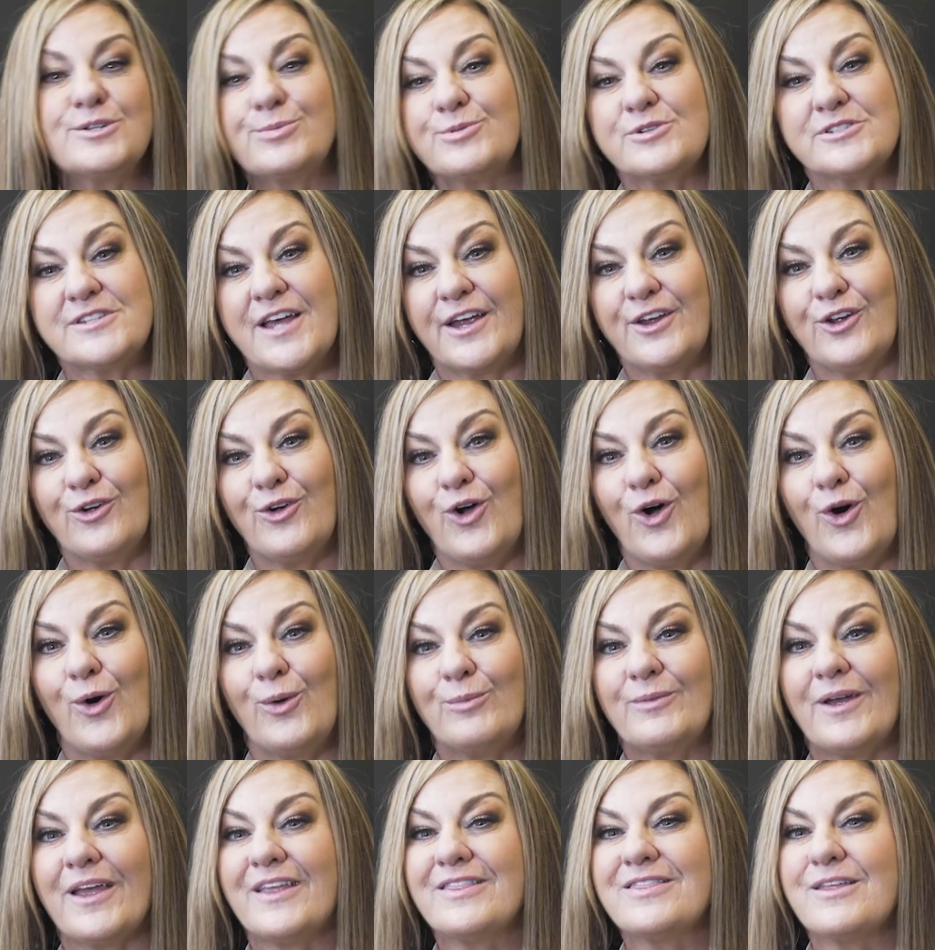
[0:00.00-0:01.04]
to present your home
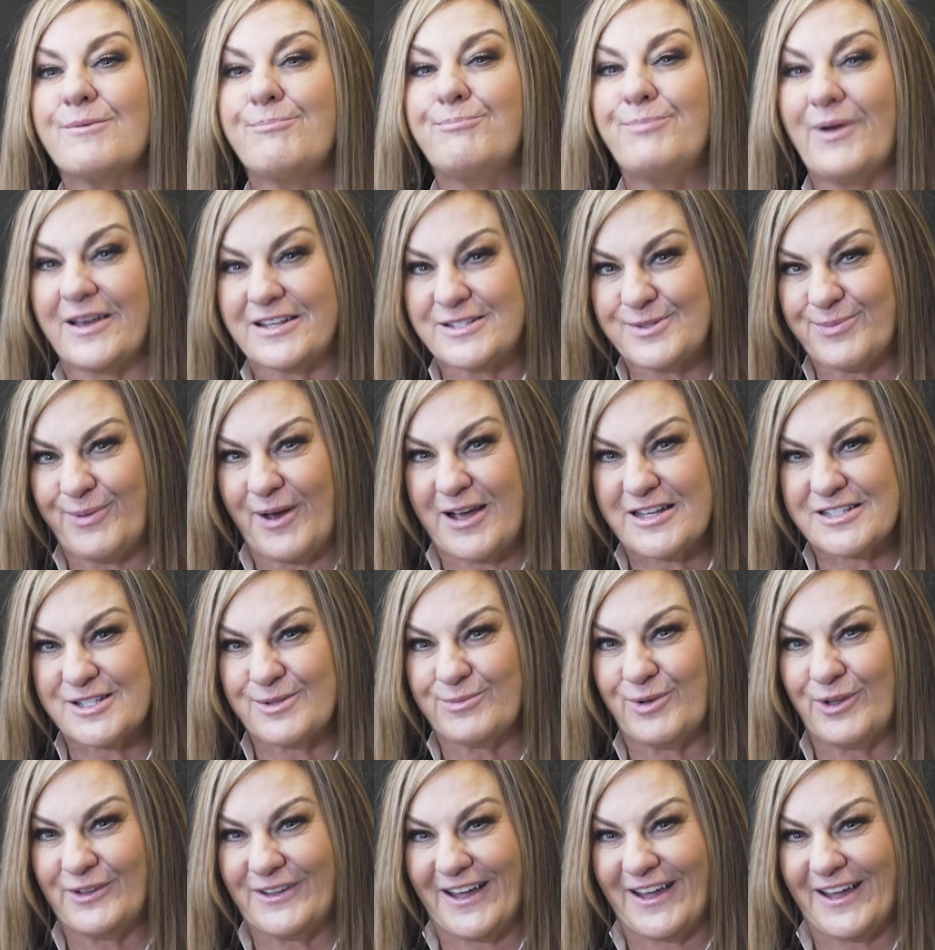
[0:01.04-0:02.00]
in the best possible